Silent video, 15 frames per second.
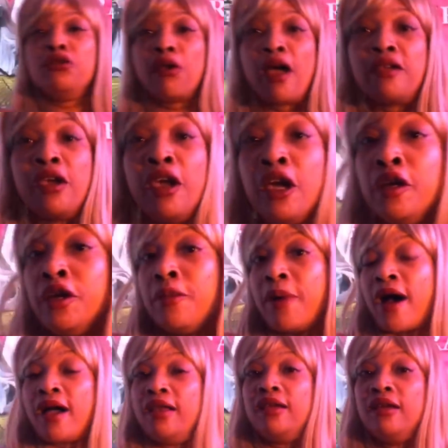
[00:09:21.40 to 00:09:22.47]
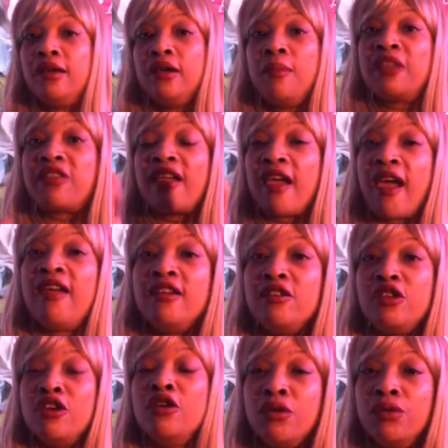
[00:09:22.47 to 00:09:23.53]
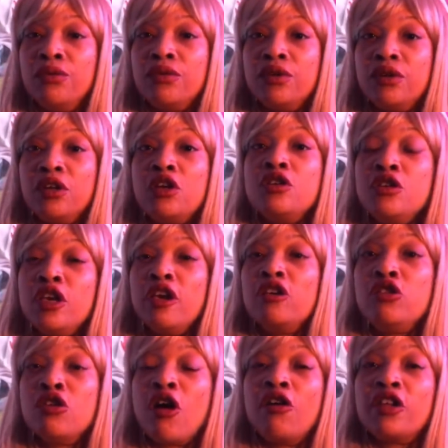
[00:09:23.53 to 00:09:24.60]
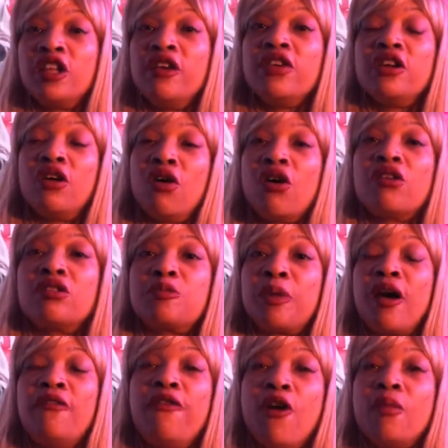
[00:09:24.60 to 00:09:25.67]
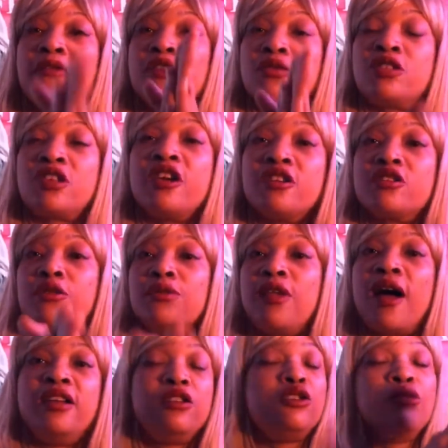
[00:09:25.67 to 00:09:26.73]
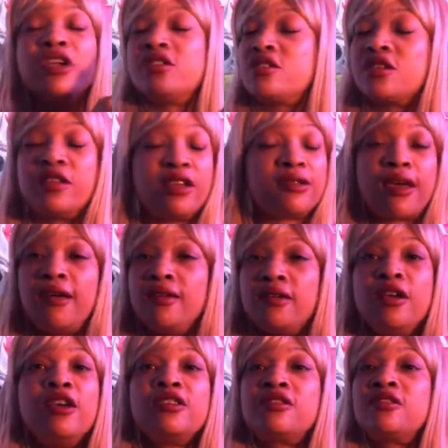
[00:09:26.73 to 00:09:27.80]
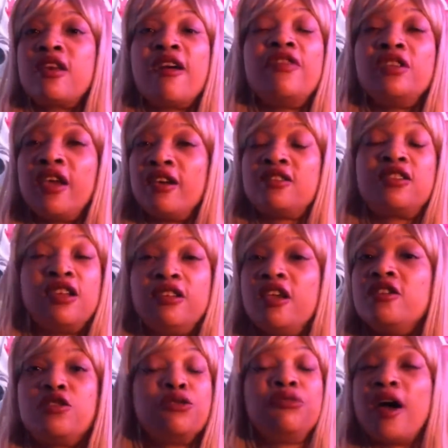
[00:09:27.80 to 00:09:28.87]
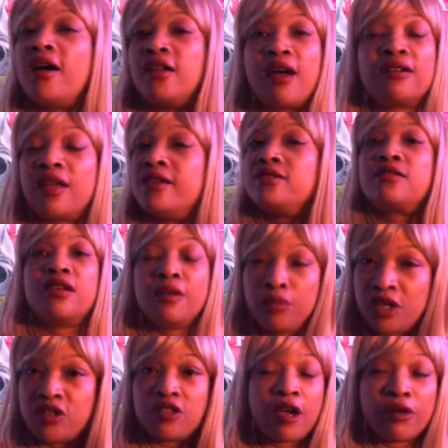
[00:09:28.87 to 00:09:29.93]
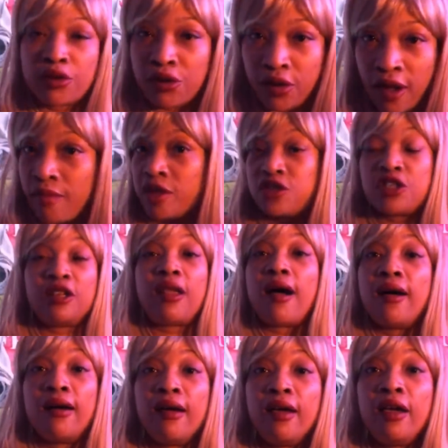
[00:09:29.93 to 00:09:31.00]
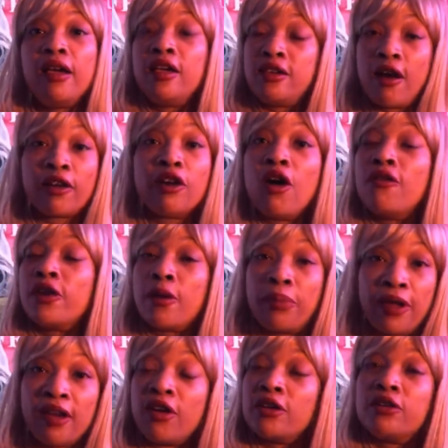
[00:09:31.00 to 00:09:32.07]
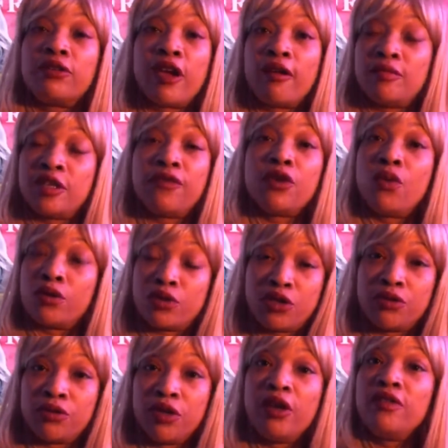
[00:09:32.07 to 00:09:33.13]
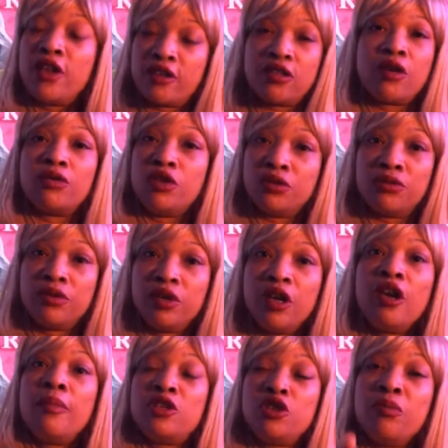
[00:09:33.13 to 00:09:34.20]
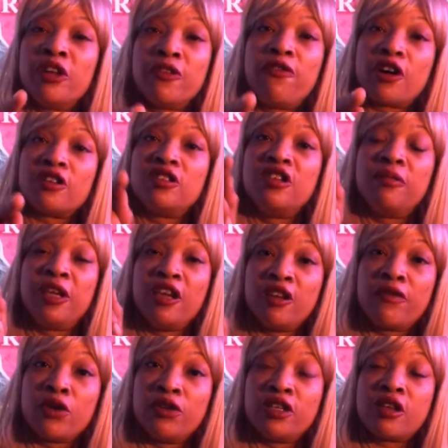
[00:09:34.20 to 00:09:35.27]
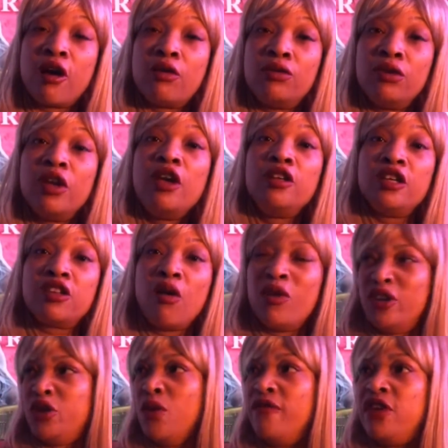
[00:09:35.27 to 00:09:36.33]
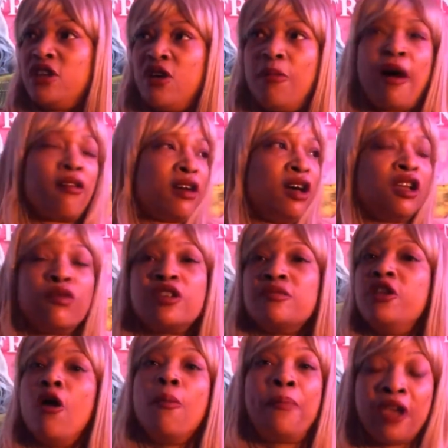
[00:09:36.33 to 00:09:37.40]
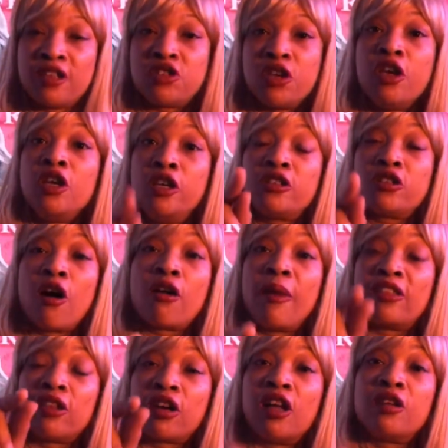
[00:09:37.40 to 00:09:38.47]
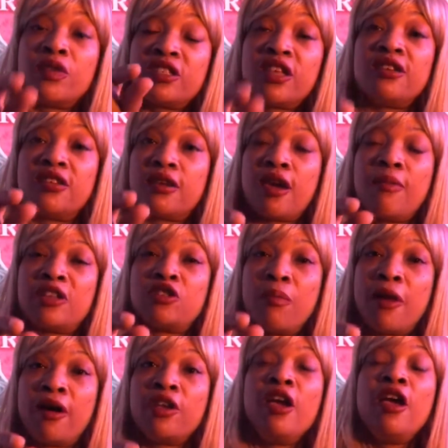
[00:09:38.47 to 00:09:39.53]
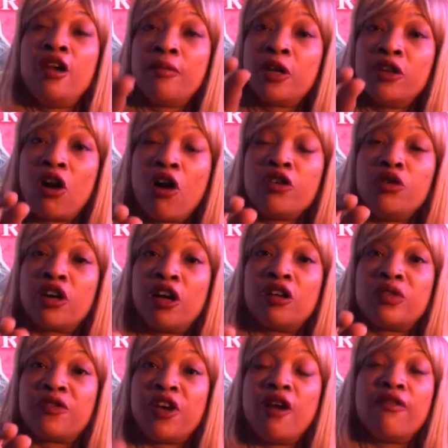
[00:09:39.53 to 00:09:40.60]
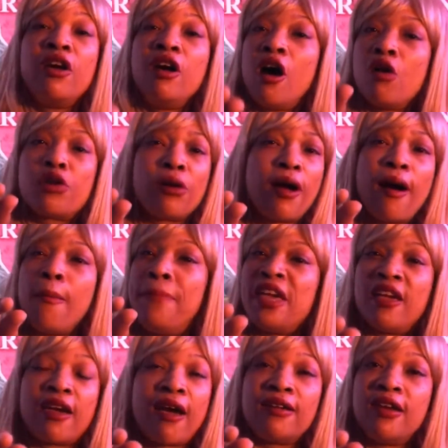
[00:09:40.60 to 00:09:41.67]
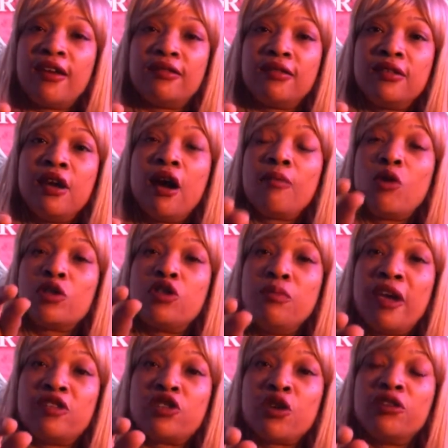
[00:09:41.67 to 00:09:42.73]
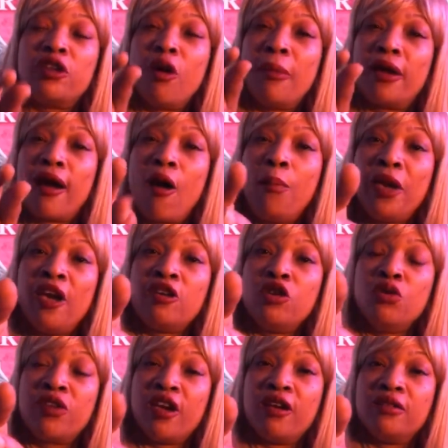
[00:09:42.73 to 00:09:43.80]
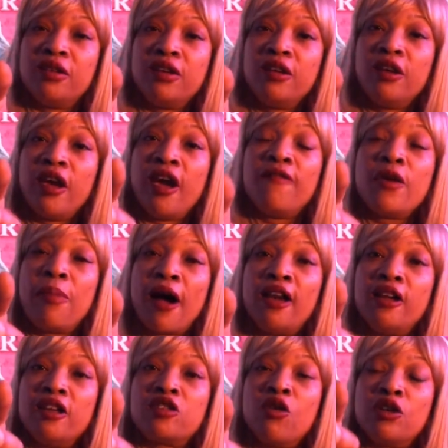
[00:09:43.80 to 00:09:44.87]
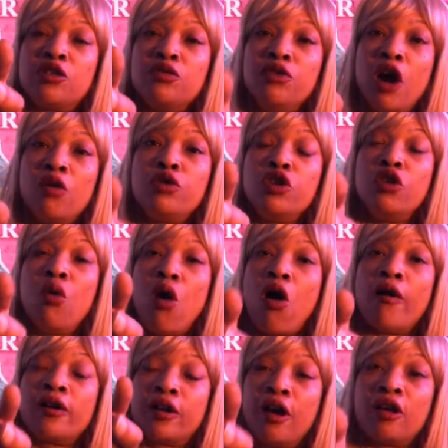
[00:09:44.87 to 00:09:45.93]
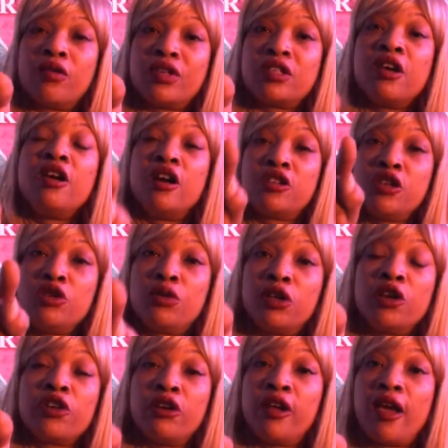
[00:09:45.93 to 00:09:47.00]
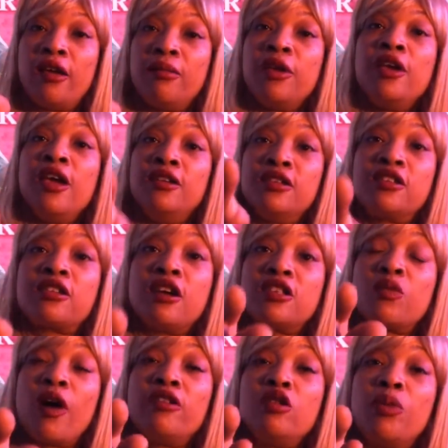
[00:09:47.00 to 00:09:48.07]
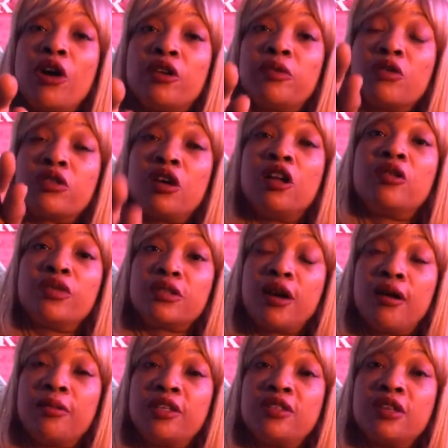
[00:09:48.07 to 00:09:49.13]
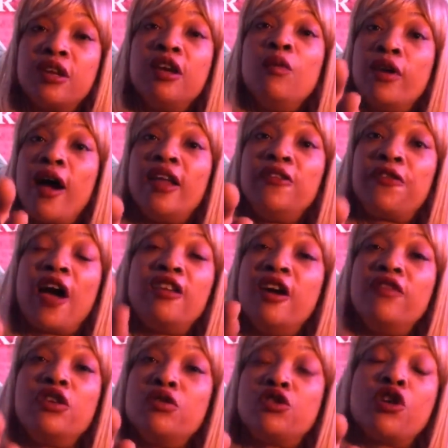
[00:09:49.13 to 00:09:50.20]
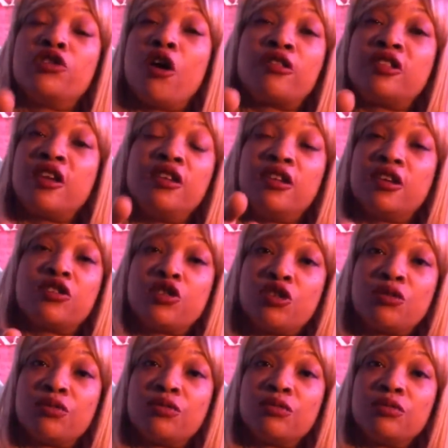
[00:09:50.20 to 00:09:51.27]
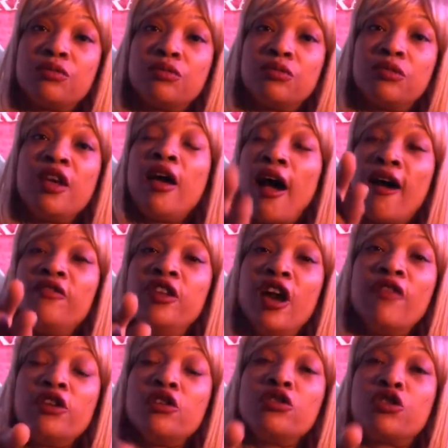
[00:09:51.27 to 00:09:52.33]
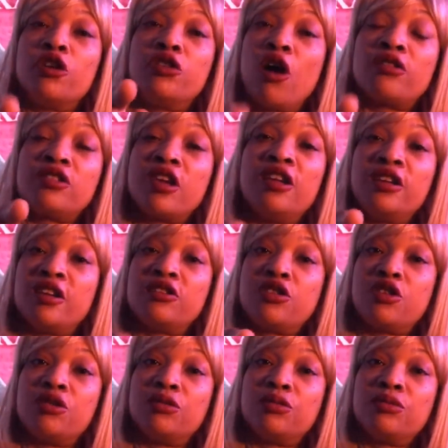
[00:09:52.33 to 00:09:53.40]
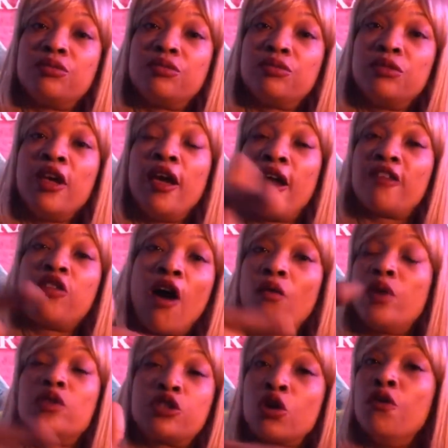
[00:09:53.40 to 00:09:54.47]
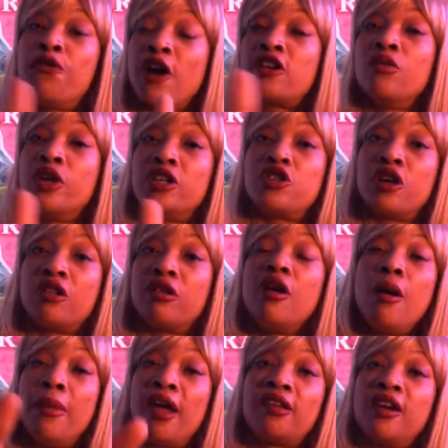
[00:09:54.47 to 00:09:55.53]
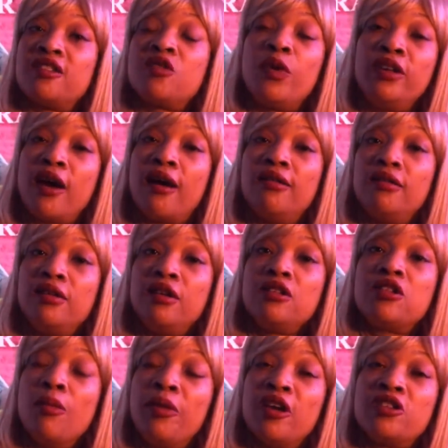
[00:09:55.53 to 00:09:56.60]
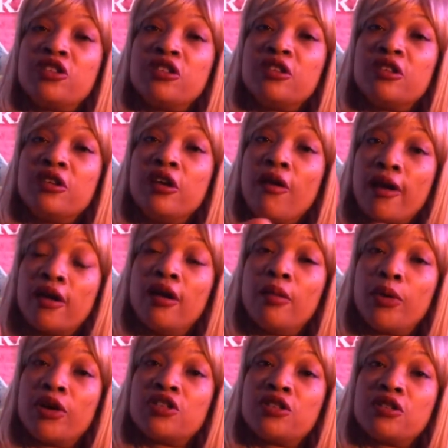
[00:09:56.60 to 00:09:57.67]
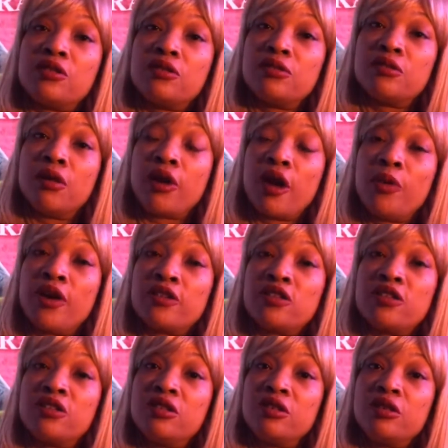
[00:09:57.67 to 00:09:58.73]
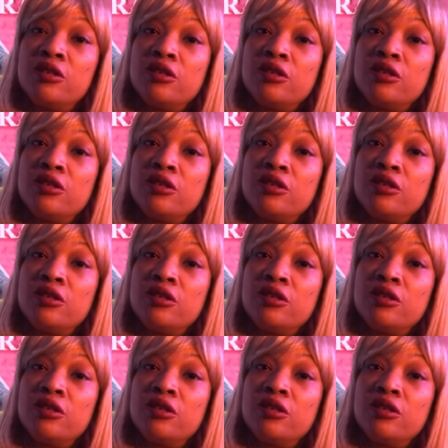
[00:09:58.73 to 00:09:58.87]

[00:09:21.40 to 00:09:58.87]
You like anybody, but they hate you. You go on Olivia the Oracle's platform, if your skin too light, you instantly is hated. Seven STDs do not like light-skinned bitches. I don't care how much she lie. And y'all can go over there and play her little games if you want to. That's on you. But you motherfuckers need to be interviewing this hoe. This hoe want to do a video about colorism. No, bitch. Let's talk about the colorist things that came out your mouth. And I'm going to call you a colorist forever. I don't care how big I get. I'm going to make sure that no matter how big you get, Everybody is going to know you are a colorist until you clear your name and discuss why you brought up those colorist comments when Heidi Fly never used your dark skin against you. I've never used your dark skin against you. And I thought we were still fucking with each other, but I guess we not. So, bitch, here I come, Precious. Okay, Precious?